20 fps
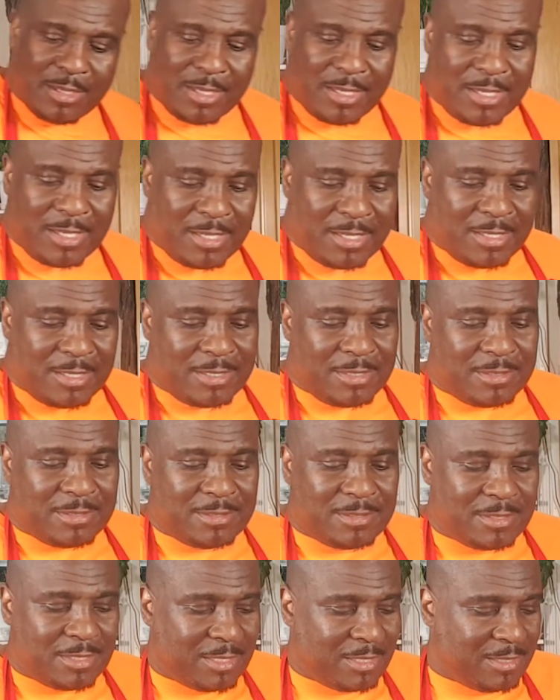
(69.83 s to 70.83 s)

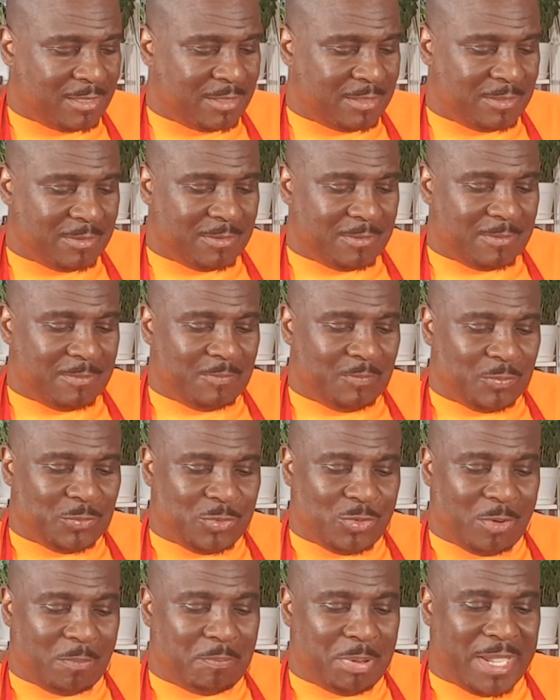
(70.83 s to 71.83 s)
is
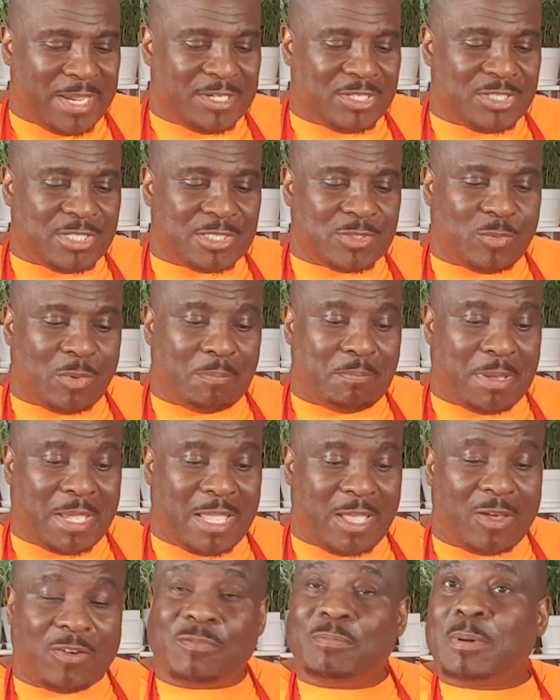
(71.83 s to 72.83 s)
your patience will
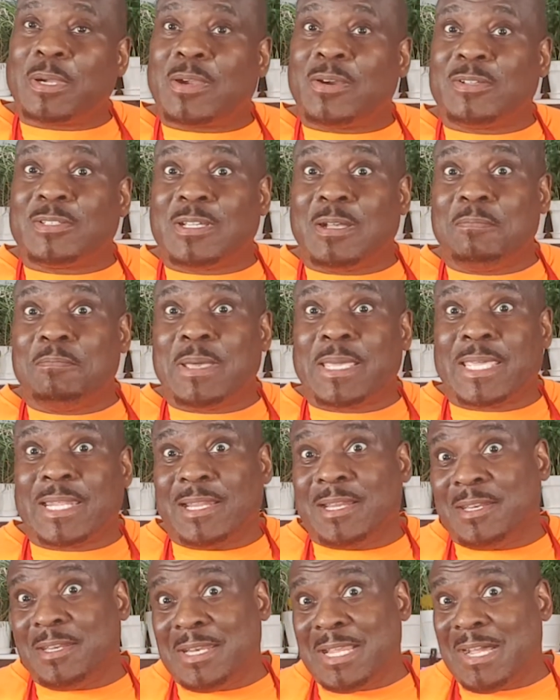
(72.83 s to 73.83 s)
pay off because I'm making
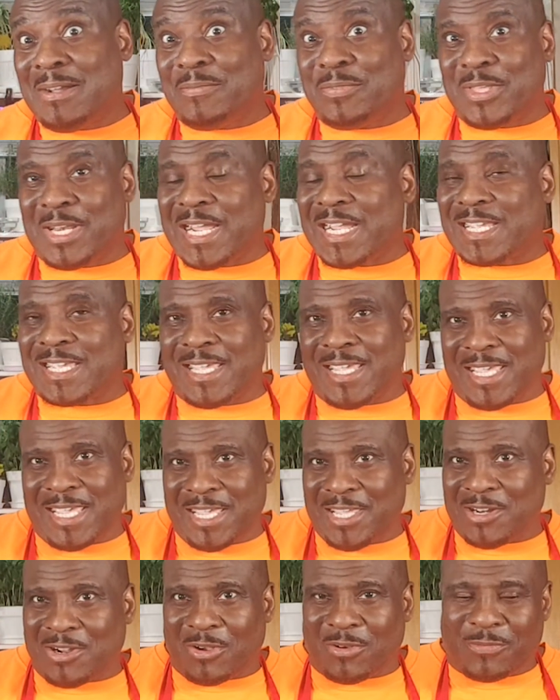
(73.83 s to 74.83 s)
enough that I can
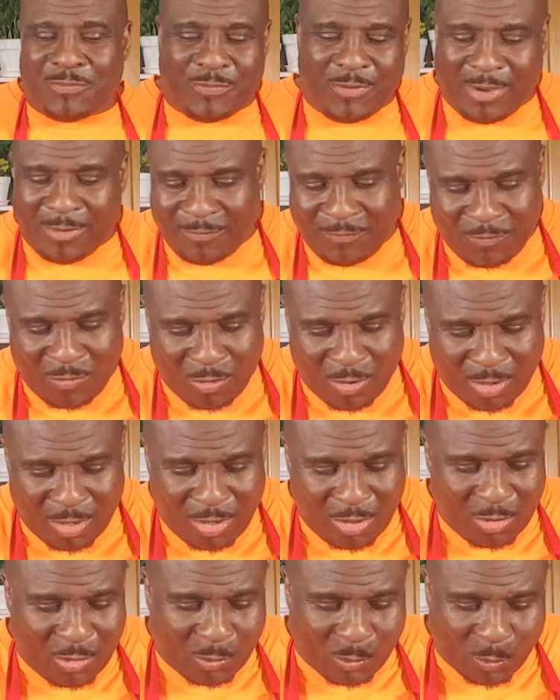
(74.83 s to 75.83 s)
eat off of for a
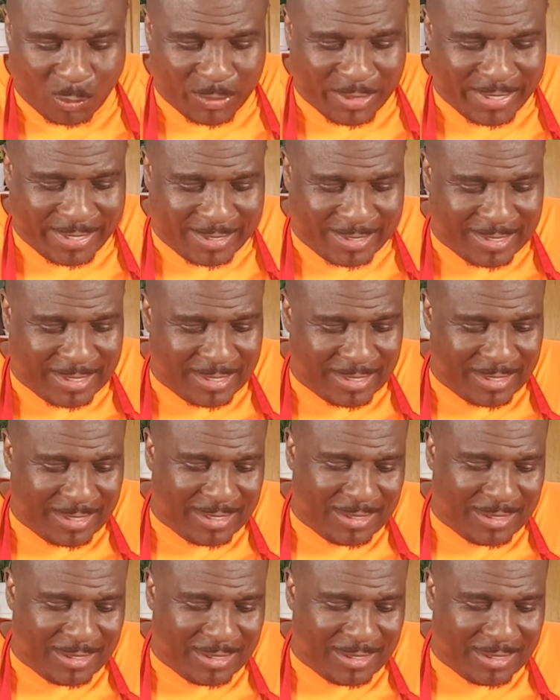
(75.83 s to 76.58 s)
whole week.